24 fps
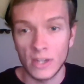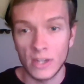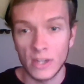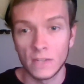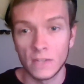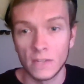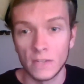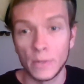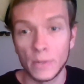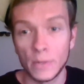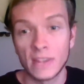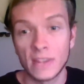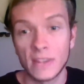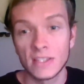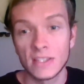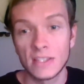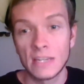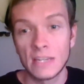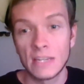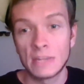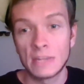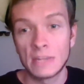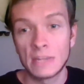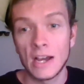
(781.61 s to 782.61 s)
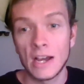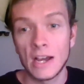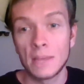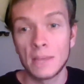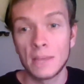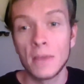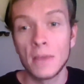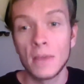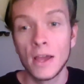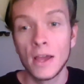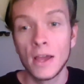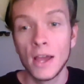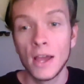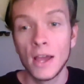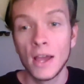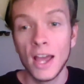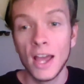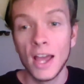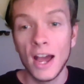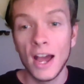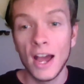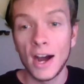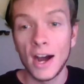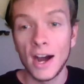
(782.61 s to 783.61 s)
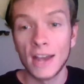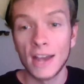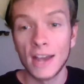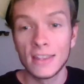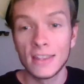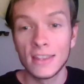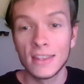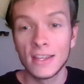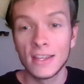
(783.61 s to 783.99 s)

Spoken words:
but at the same time, I think